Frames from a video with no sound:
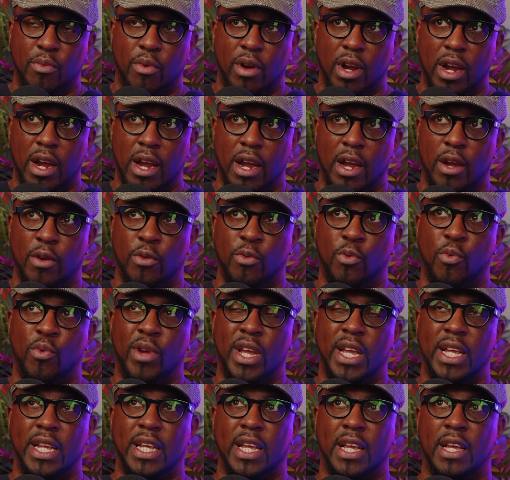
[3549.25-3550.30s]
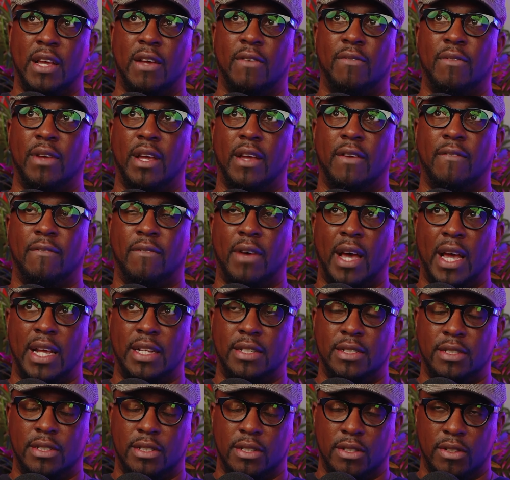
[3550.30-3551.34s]
where we give
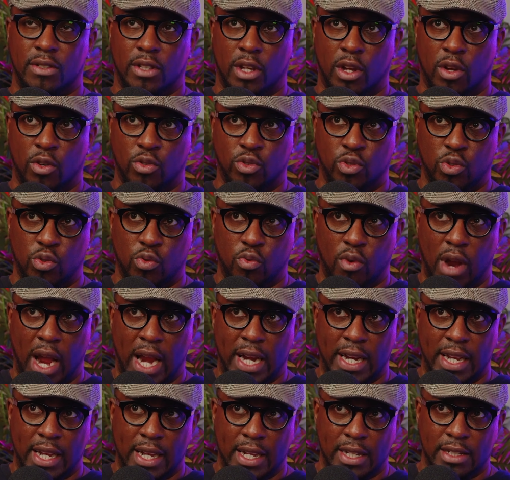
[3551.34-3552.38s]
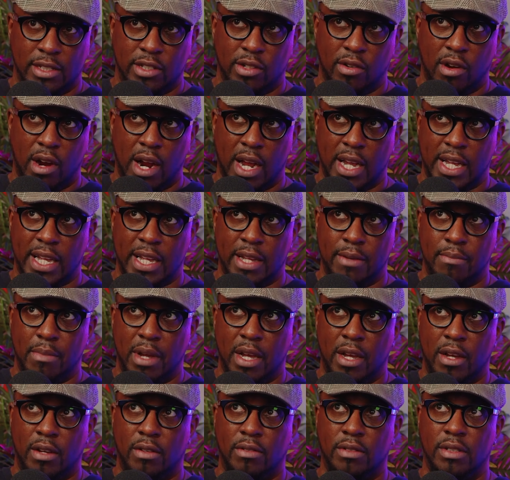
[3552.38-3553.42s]
advice to those who write in to our
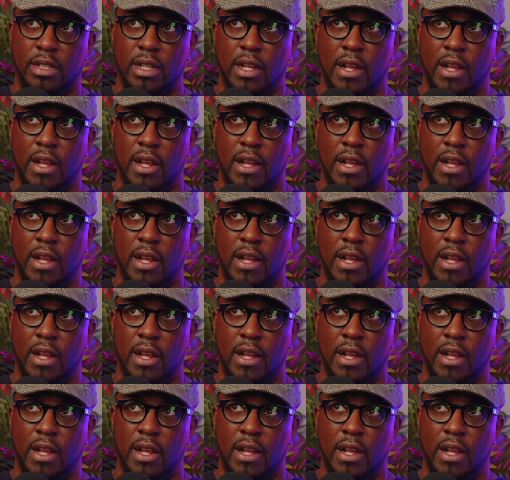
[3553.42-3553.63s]
email,